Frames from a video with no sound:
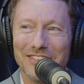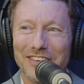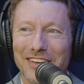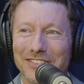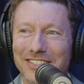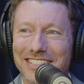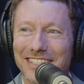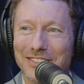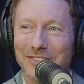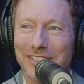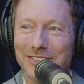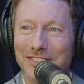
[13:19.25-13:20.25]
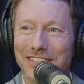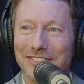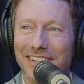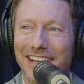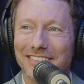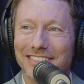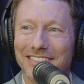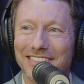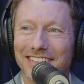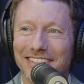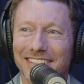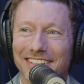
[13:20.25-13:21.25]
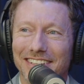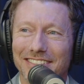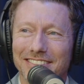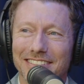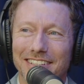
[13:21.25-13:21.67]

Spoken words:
5'6", 125, just so y'all know.